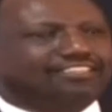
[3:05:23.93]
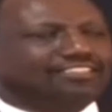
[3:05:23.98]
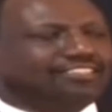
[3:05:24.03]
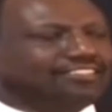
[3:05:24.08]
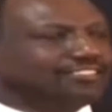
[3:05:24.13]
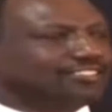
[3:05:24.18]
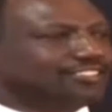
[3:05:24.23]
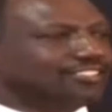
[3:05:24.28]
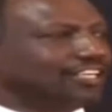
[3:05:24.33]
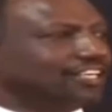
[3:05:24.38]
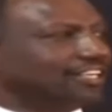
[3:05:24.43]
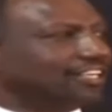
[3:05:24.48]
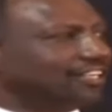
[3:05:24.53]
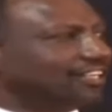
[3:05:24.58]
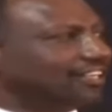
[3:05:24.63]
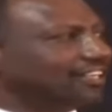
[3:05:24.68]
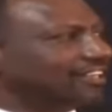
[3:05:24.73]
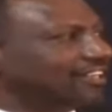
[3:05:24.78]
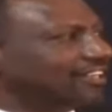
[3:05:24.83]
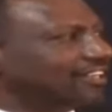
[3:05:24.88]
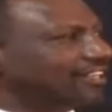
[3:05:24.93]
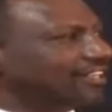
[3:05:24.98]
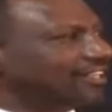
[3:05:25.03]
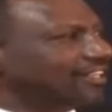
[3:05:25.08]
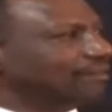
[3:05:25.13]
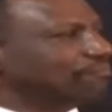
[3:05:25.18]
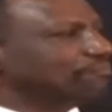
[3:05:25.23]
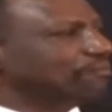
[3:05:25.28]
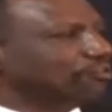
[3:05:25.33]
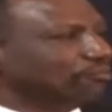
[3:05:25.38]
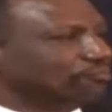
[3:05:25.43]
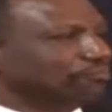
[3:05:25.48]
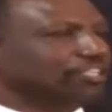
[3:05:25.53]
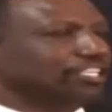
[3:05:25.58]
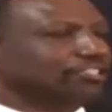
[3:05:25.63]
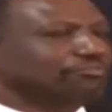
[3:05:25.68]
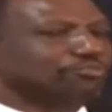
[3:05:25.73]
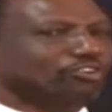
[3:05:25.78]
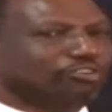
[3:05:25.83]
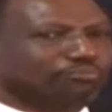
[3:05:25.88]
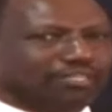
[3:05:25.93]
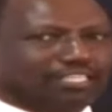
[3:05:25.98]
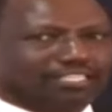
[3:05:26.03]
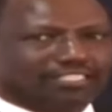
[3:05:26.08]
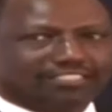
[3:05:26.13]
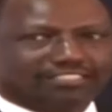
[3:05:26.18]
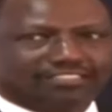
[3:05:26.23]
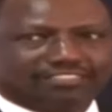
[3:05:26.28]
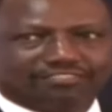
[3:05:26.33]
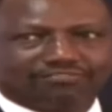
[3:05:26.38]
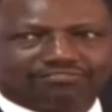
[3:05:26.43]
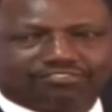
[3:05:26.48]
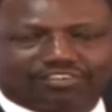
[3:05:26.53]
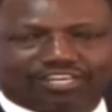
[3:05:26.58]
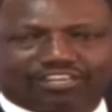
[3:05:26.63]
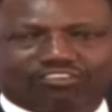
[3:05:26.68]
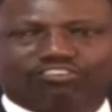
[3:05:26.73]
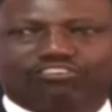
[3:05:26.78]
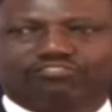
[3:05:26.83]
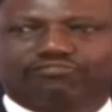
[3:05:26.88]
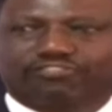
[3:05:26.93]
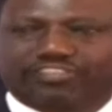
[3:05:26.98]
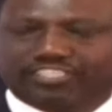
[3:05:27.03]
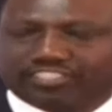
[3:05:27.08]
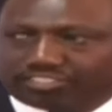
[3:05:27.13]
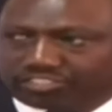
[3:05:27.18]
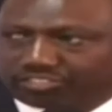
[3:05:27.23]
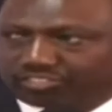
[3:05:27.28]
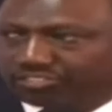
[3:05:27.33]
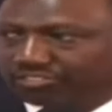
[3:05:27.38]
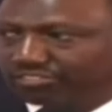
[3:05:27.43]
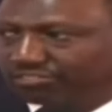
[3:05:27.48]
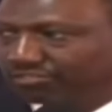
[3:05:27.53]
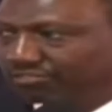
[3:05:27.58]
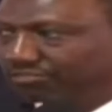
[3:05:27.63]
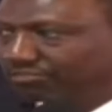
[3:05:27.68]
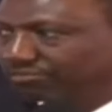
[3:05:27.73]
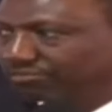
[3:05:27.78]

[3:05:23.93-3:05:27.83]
it's an appropriate moment for a confession